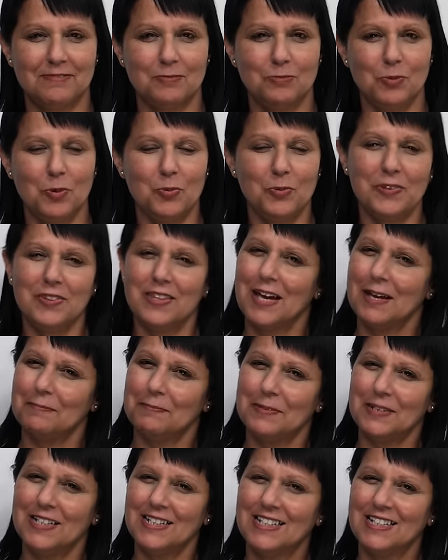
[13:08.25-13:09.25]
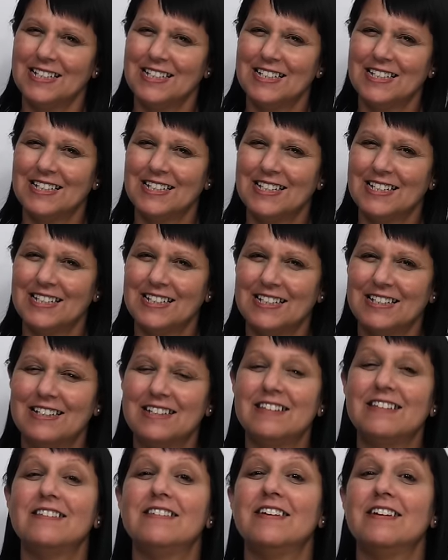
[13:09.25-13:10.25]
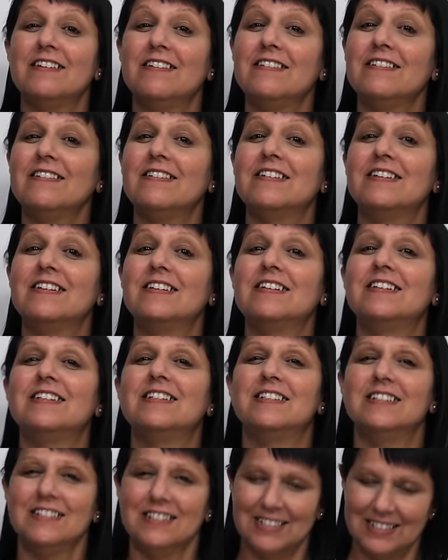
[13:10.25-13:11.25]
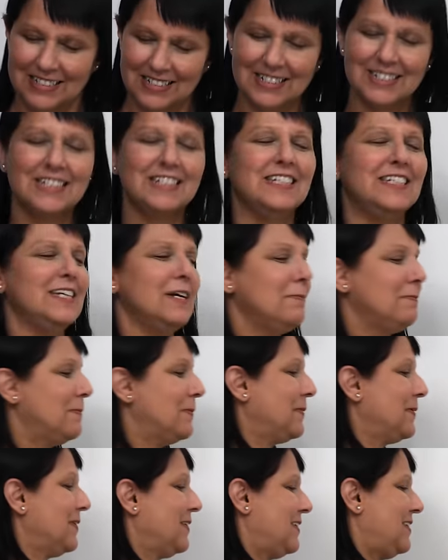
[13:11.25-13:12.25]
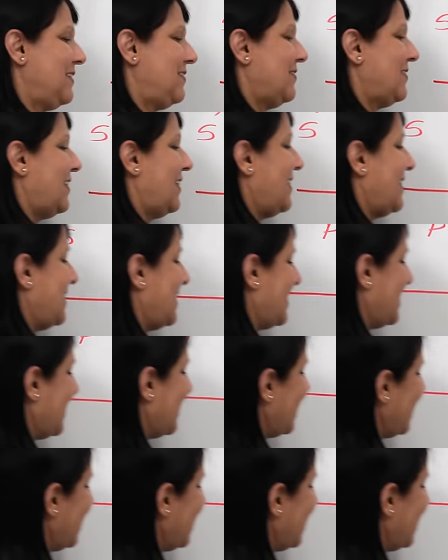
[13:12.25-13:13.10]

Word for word: What would that be? There? Yep, you got it.